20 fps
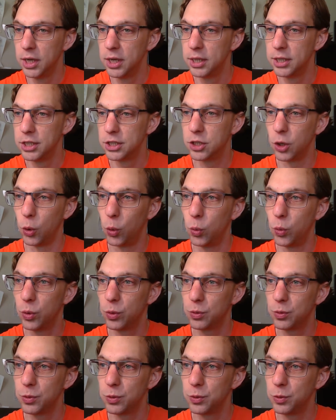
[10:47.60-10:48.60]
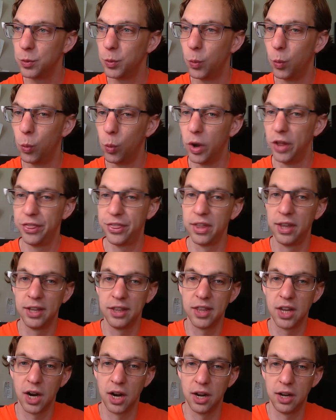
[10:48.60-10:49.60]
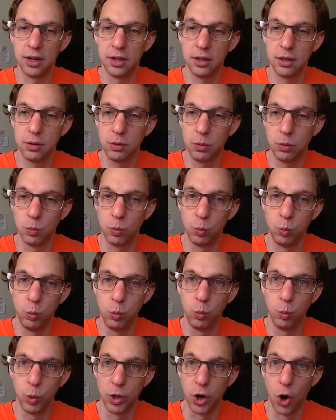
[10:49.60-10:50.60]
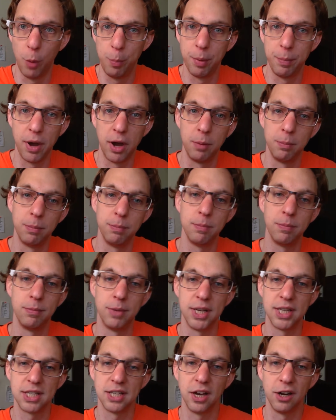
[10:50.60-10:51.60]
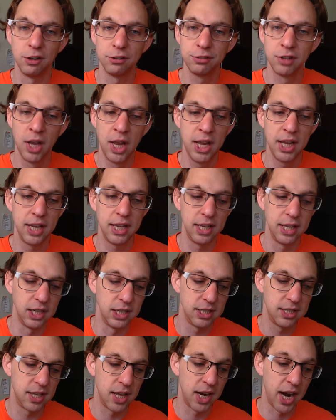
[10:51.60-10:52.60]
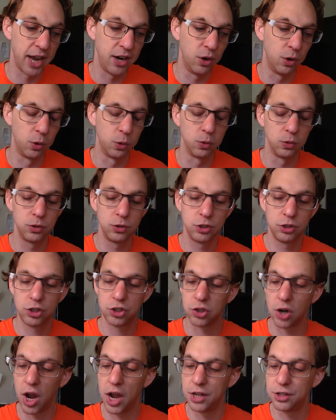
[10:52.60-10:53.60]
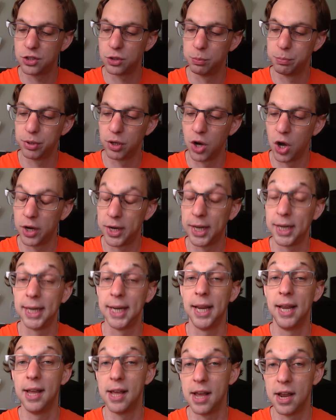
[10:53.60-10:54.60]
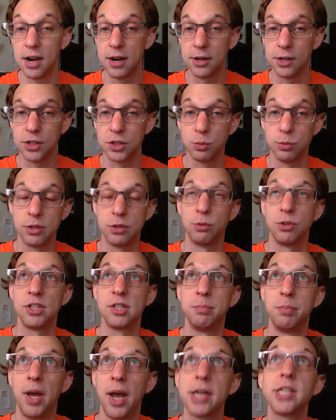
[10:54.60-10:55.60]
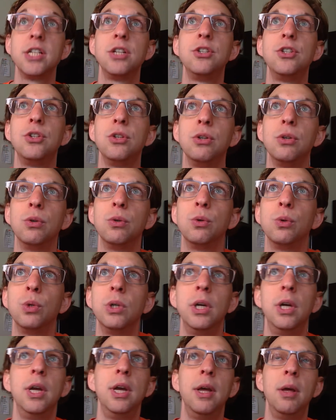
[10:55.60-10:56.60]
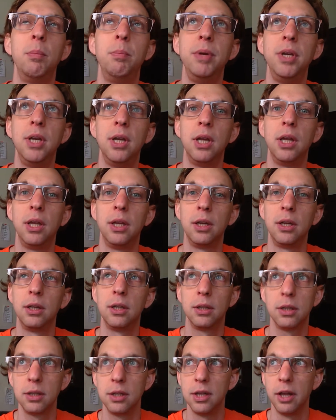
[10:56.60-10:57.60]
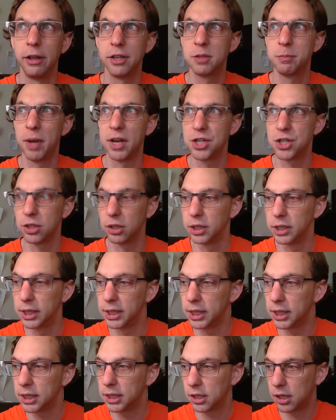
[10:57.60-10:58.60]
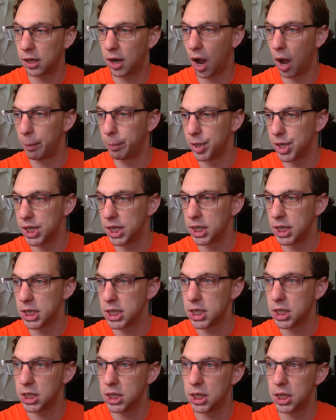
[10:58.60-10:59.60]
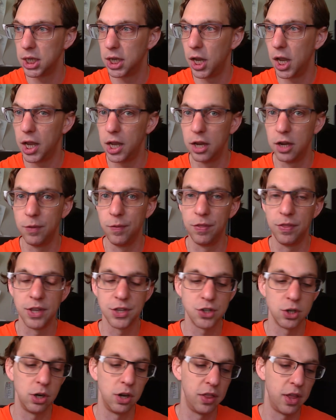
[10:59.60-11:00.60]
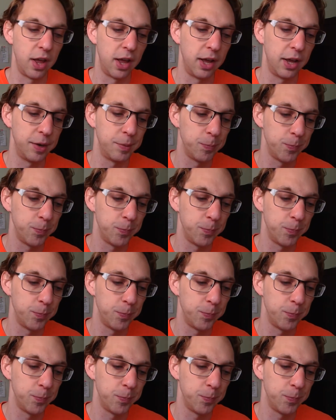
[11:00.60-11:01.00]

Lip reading: So one thing that I would hope about myself is that I don't try to put on any airs with respect to being especially competent in this or that,